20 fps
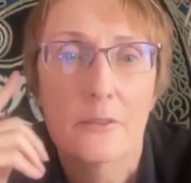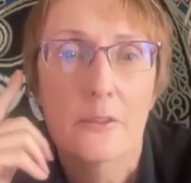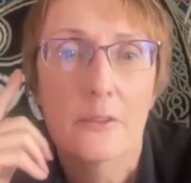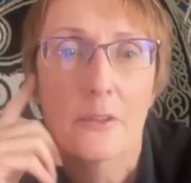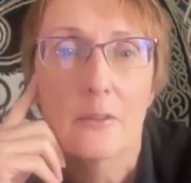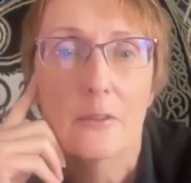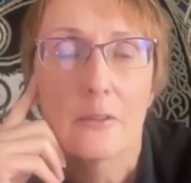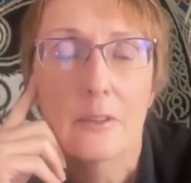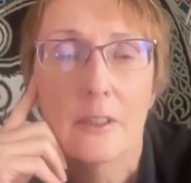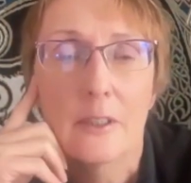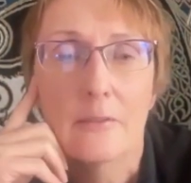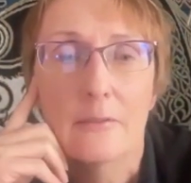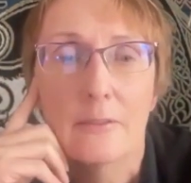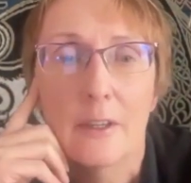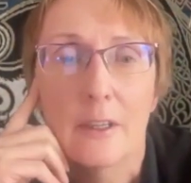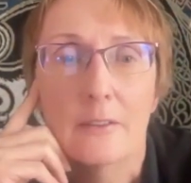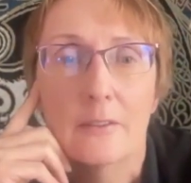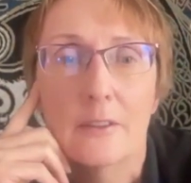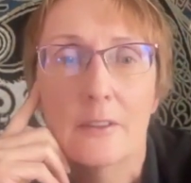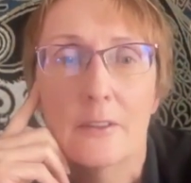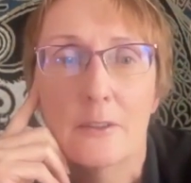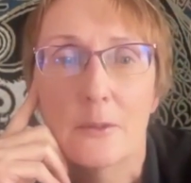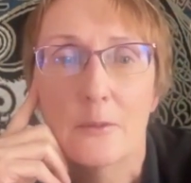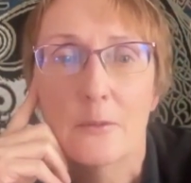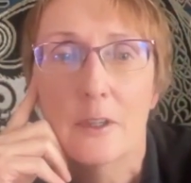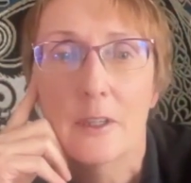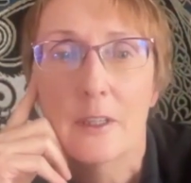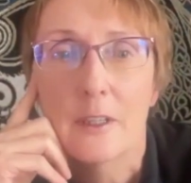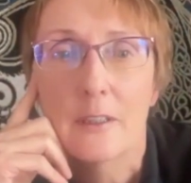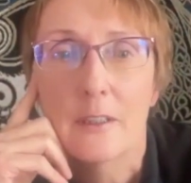So he found his
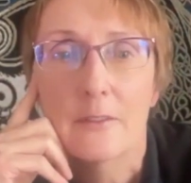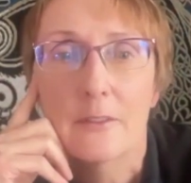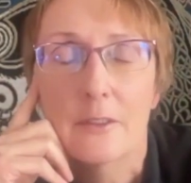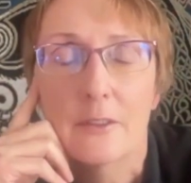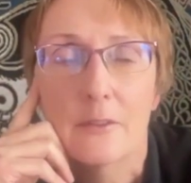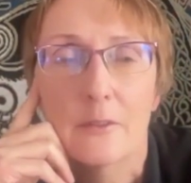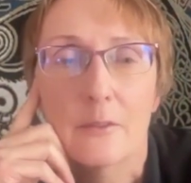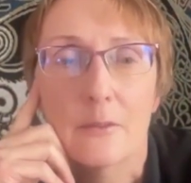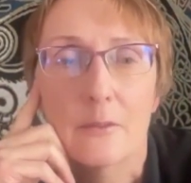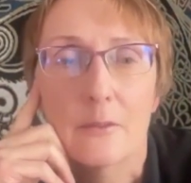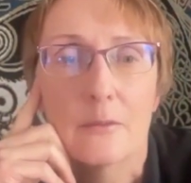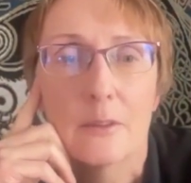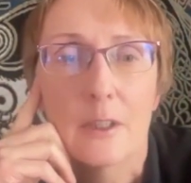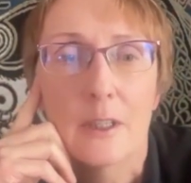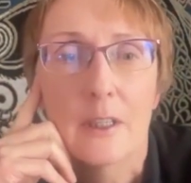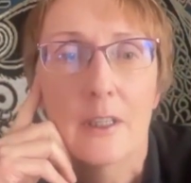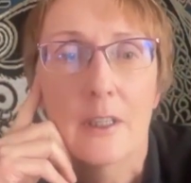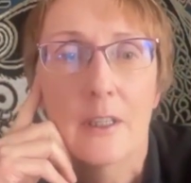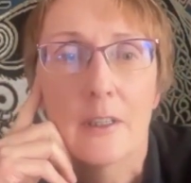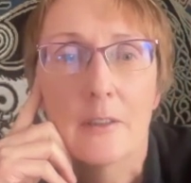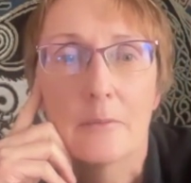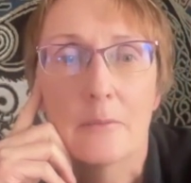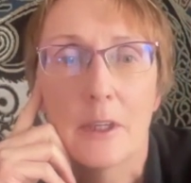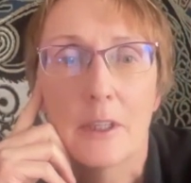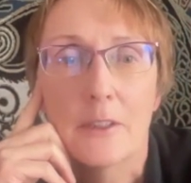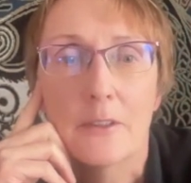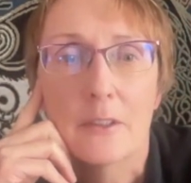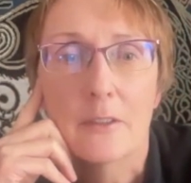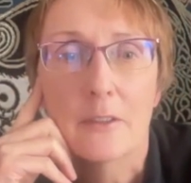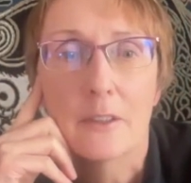way to
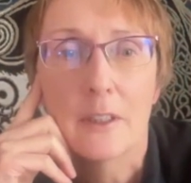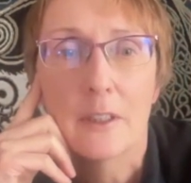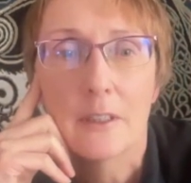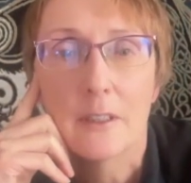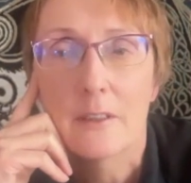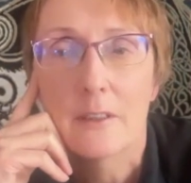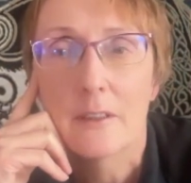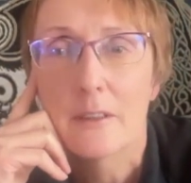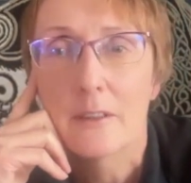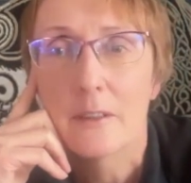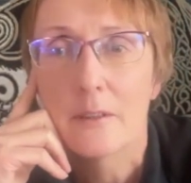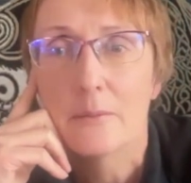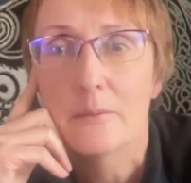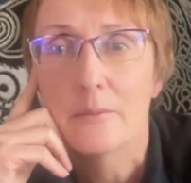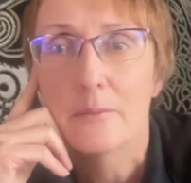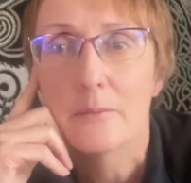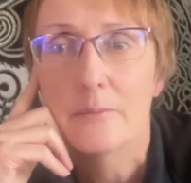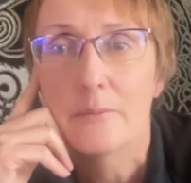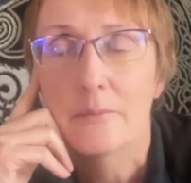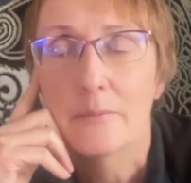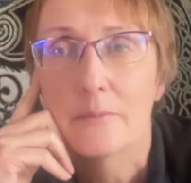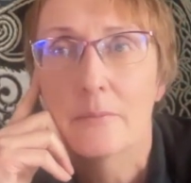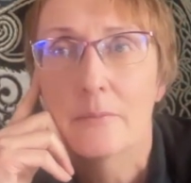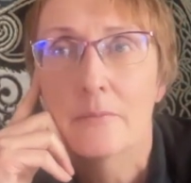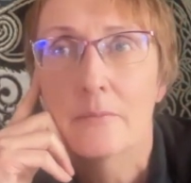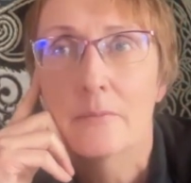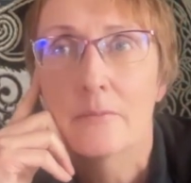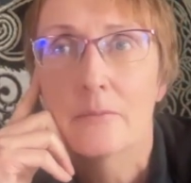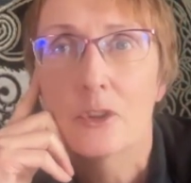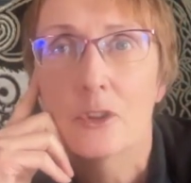basically um,
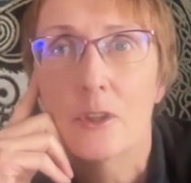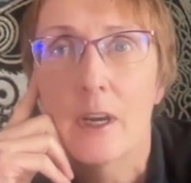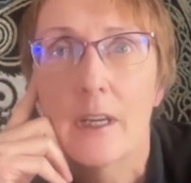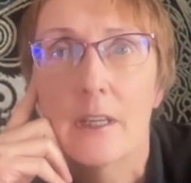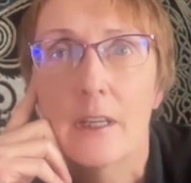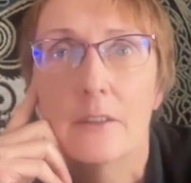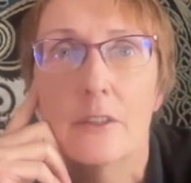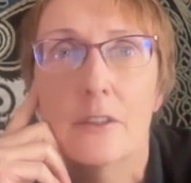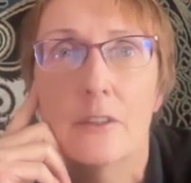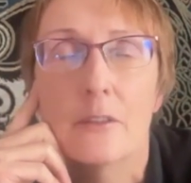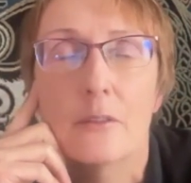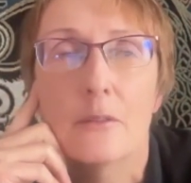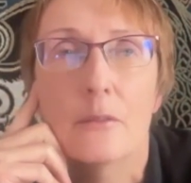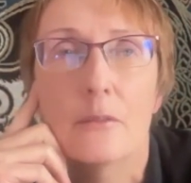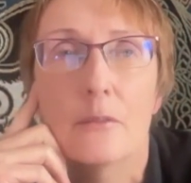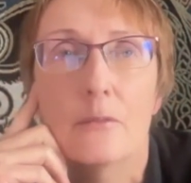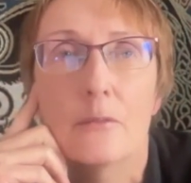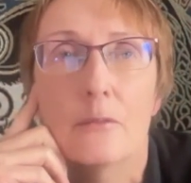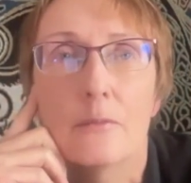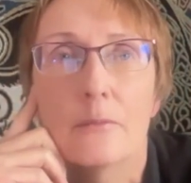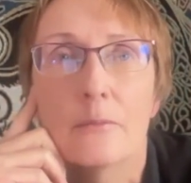trying to